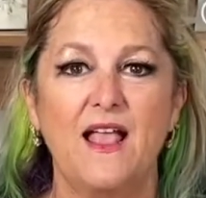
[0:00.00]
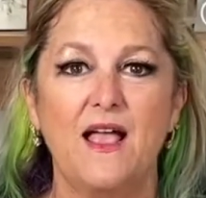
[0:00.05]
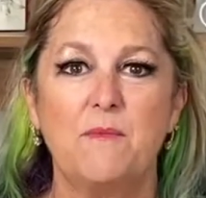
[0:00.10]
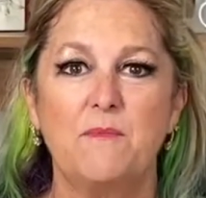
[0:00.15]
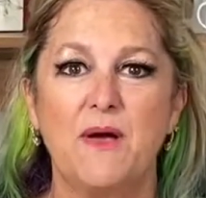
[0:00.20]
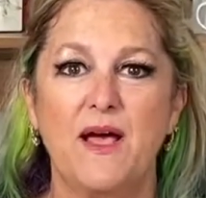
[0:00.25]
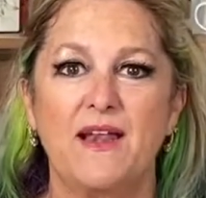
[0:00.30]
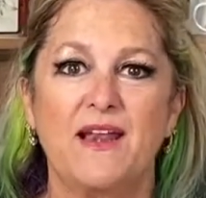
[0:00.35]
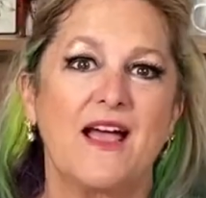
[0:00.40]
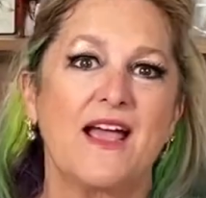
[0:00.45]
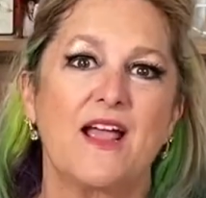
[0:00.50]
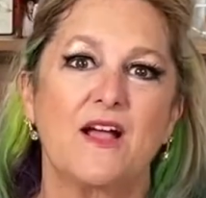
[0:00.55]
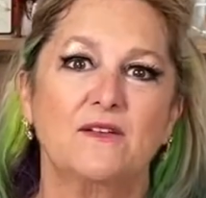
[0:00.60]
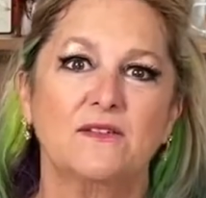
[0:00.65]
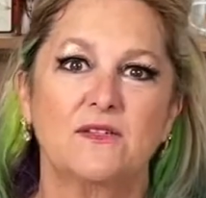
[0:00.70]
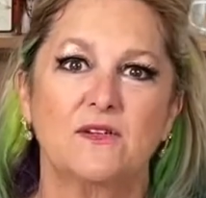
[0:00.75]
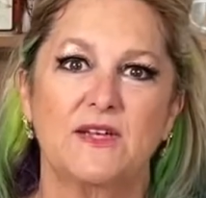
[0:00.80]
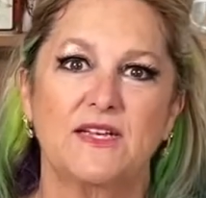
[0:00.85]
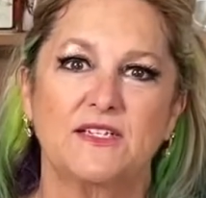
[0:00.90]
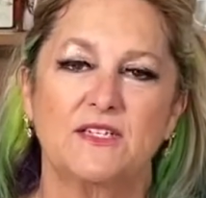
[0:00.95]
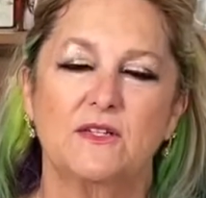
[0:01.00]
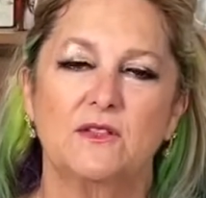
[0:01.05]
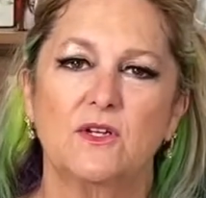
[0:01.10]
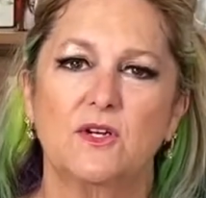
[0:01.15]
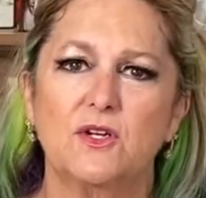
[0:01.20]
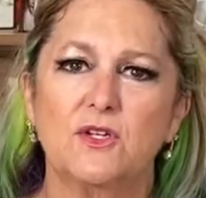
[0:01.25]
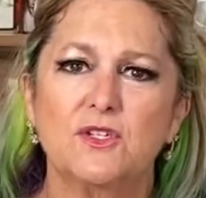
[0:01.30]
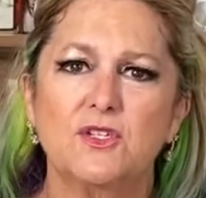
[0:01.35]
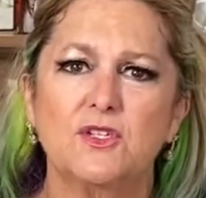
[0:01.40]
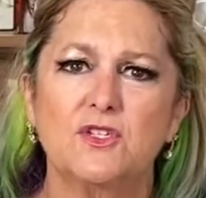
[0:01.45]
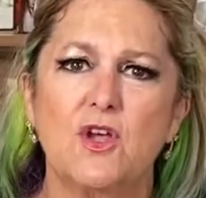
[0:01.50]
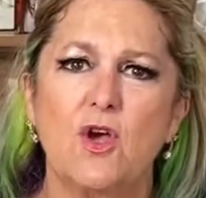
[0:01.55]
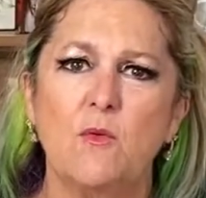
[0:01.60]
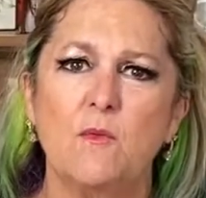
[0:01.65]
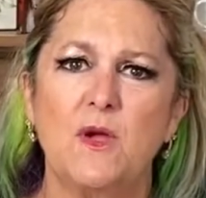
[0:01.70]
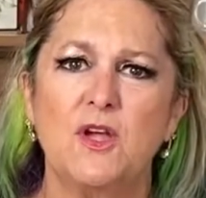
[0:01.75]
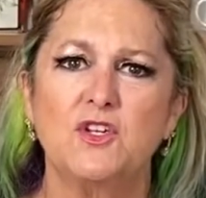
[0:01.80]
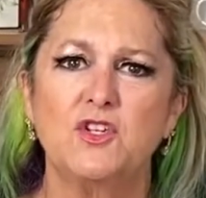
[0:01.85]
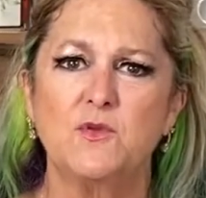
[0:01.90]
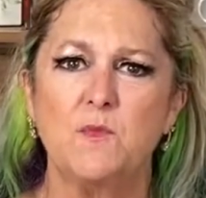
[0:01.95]
But I also get to learn so
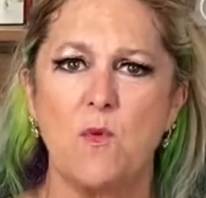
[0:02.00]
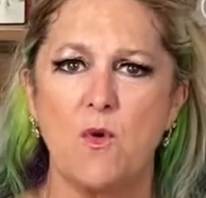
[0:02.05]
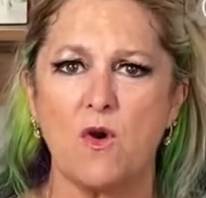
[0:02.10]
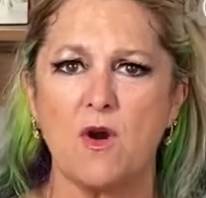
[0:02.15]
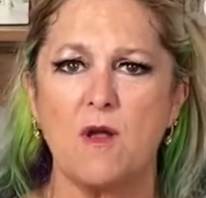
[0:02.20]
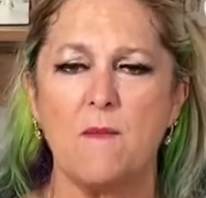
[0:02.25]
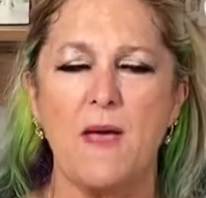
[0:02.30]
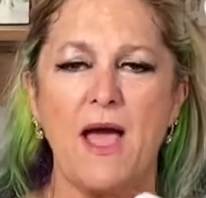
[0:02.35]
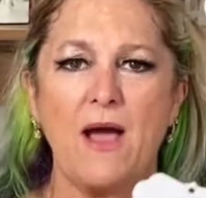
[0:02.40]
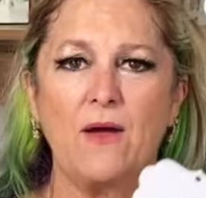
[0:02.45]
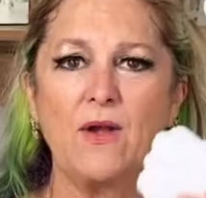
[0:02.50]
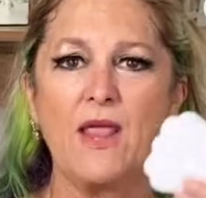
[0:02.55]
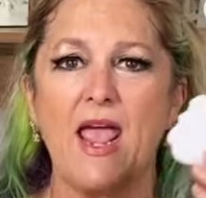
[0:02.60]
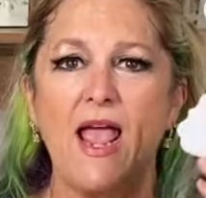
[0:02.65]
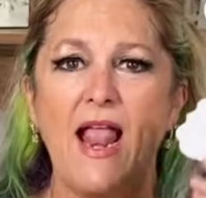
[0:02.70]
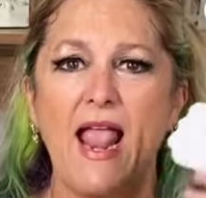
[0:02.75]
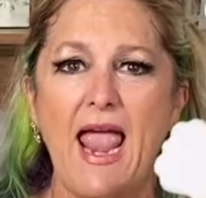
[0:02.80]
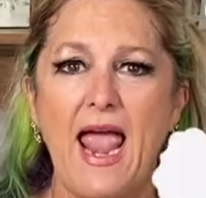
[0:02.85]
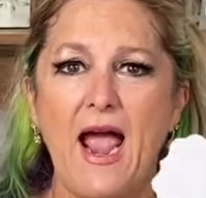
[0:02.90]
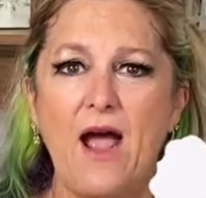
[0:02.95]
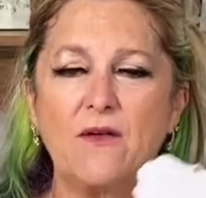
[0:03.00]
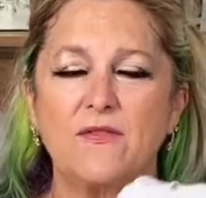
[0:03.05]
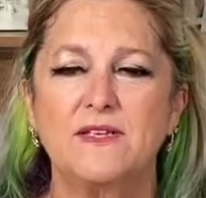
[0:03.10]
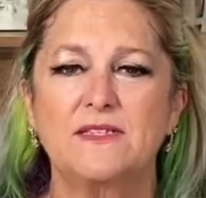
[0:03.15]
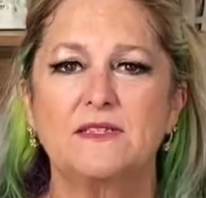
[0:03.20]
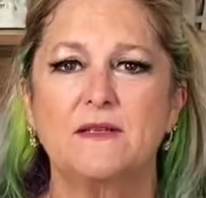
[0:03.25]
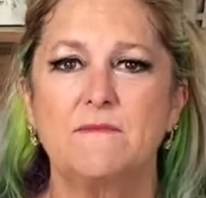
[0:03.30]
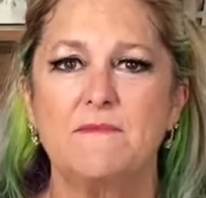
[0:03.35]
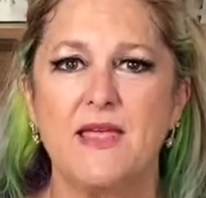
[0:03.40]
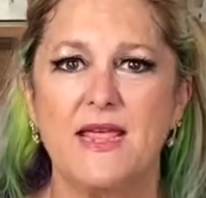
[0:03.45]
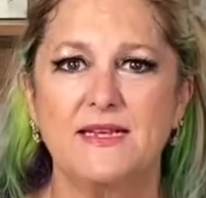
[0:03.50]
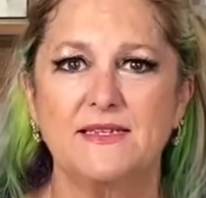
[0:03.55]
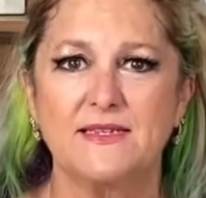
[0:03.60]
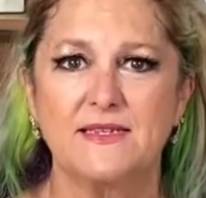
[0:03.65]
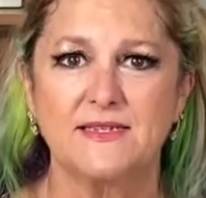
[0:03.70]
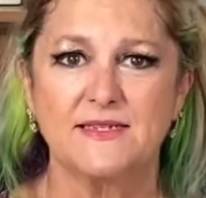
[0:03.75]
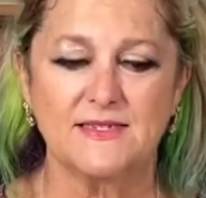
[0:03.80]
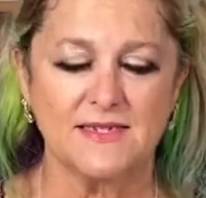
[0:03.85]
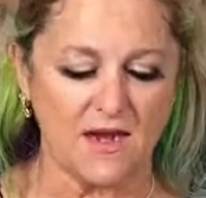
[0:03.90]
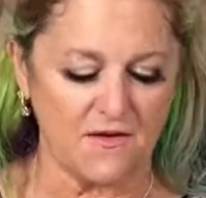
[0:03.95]
much more about how this amazing
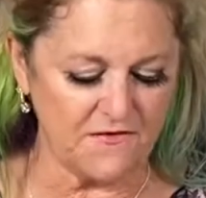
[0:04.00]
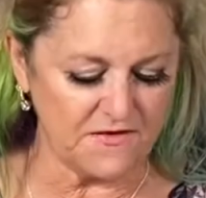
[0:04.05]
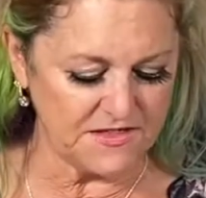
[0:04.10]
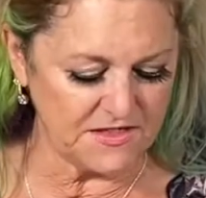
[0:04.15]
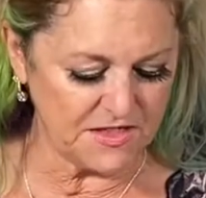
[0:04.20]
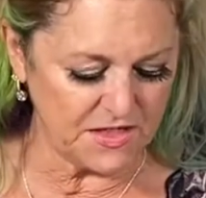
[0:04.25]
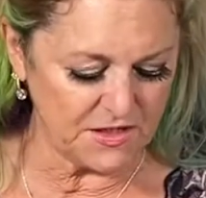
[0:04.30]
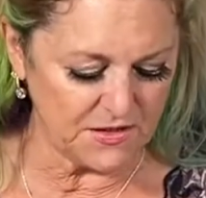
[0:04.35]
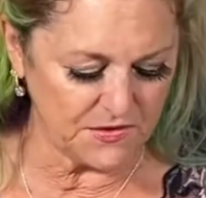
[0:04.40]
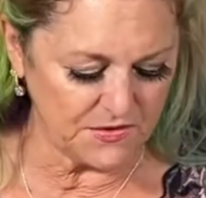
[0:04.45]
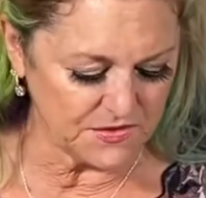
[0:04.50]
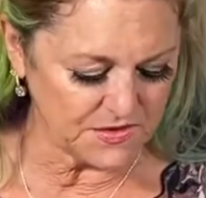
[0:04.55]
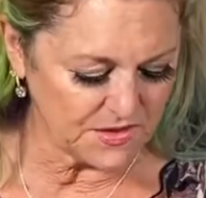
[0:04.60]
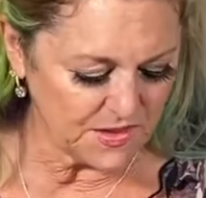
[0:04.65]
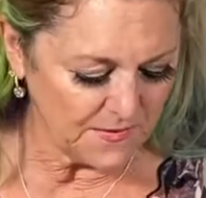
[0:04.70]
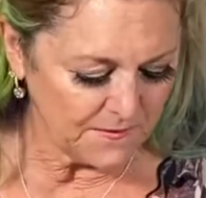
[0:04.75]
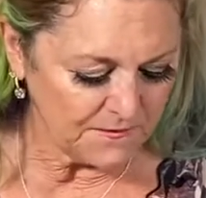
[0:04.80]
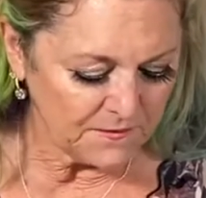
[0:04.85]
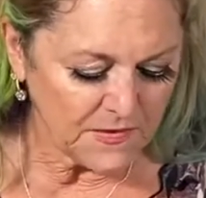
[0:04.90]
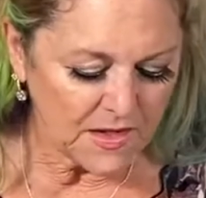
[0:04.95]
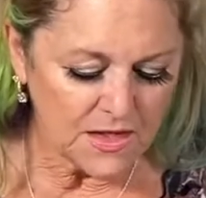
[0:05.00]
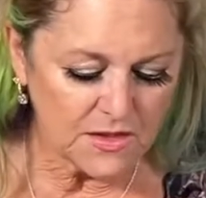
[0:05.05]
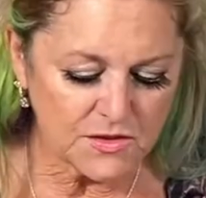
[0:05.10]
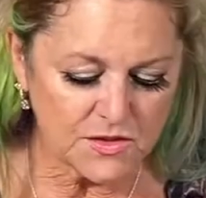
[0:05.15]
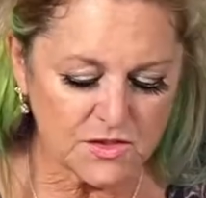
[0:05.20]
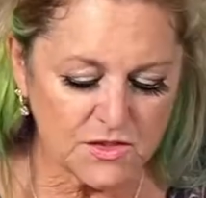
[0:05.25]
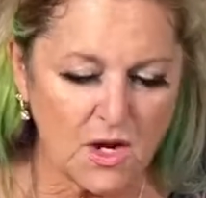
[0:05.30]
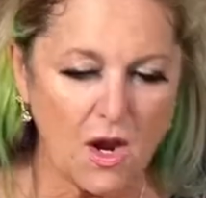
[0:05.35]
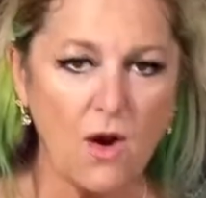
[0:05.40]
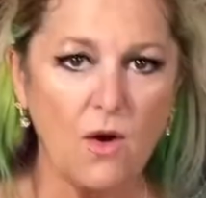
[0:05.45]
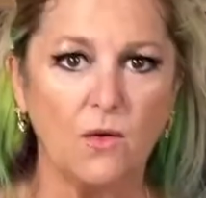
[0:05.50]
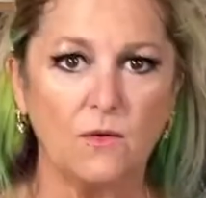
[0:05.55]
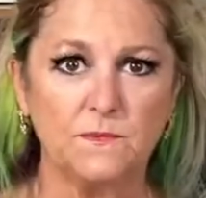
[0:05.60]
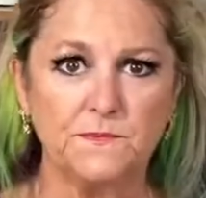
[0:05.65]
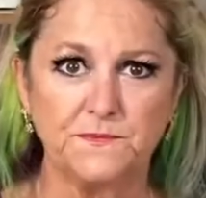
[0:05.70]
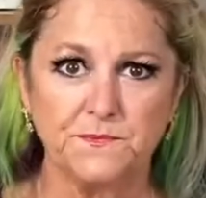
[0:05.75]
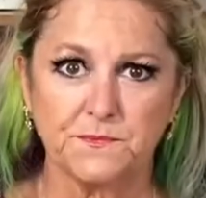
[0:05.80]
stuff is used. So